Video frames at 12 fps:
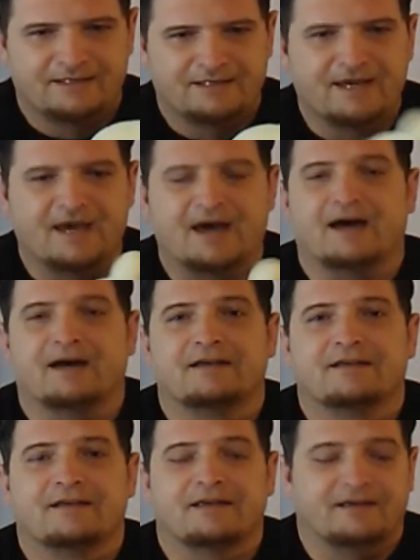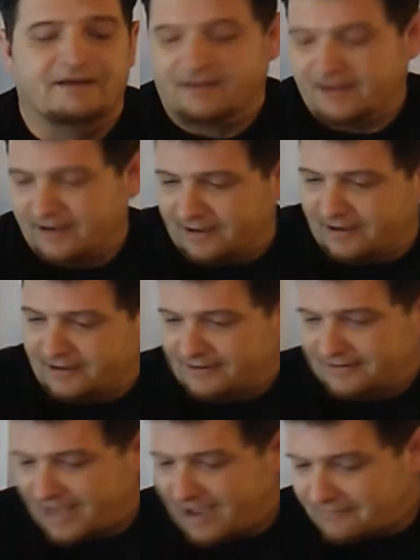Yeah.
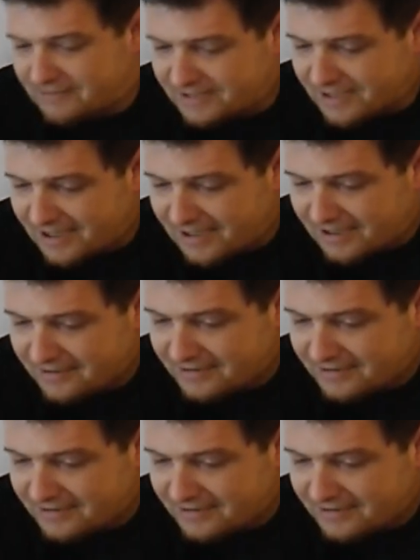That was, how